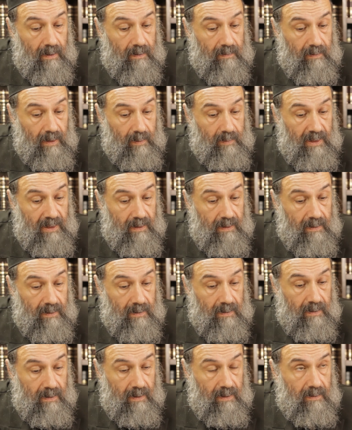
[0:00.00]
Rabbi
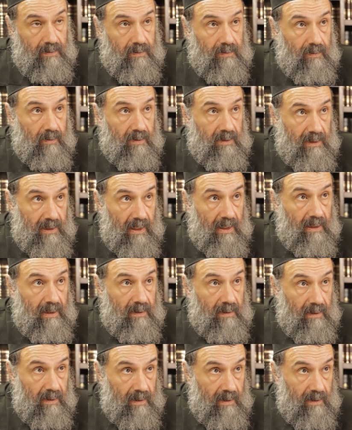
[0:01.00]
Ehrentreu,
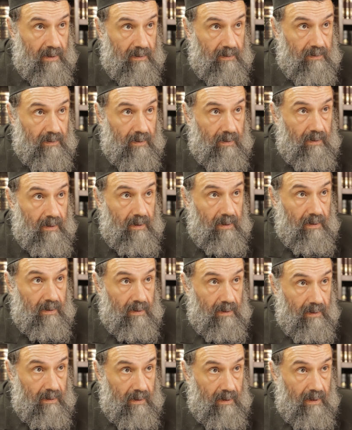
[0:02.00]
Dayan Ehrentreu,
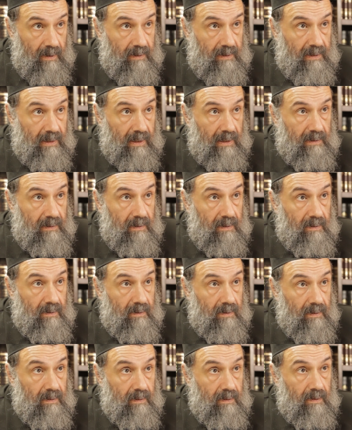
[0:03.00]

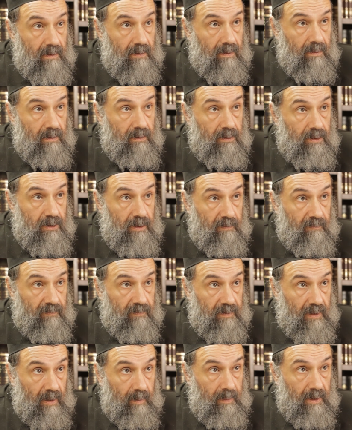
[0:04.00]
contacted the
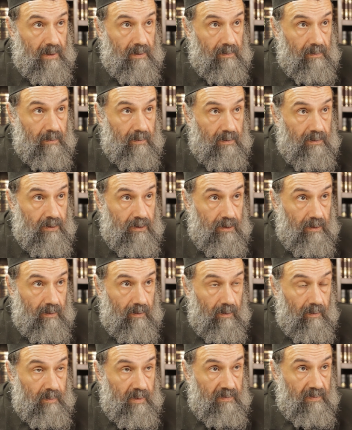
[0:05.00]
chief rabbi, Lord
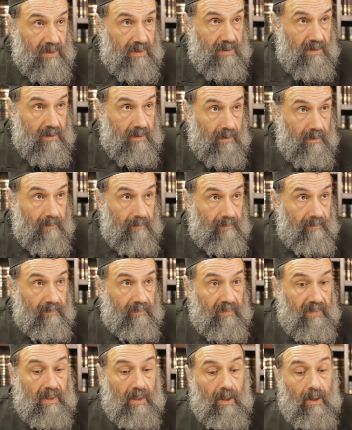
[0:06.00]
Jacobowitz,
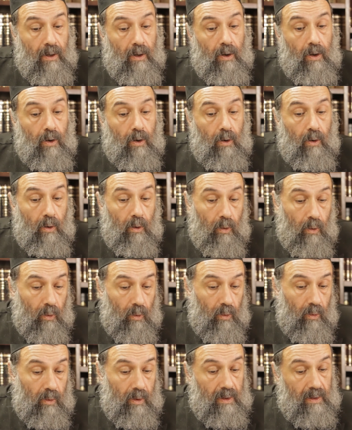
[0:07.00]

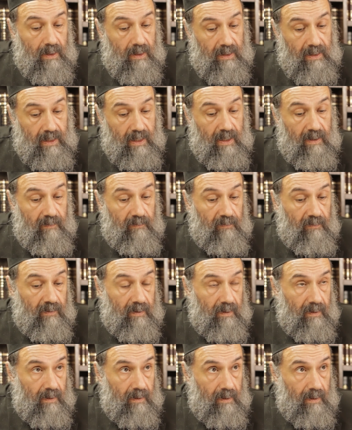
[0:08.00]
who gave,
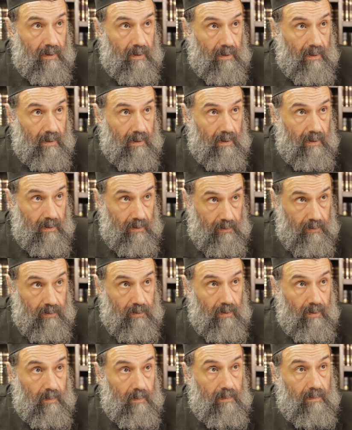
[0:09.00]
in
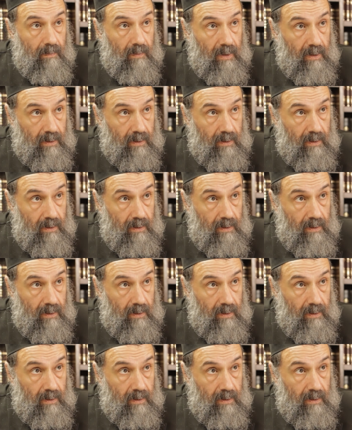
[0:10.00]
turn,